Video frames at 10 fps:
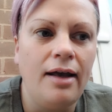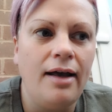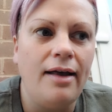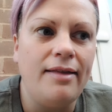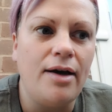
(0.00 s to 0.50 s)

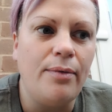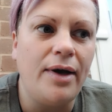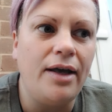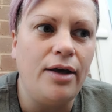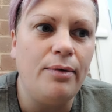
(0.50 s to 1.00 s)
and that way
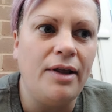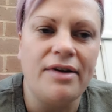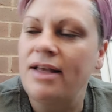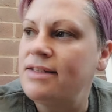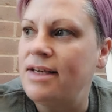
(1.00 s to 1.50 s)
you will have a
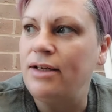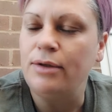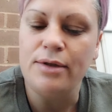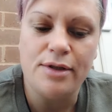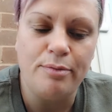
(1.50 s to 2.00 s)

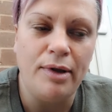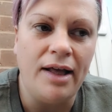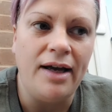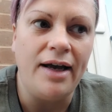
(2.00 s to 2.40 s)
continuous supply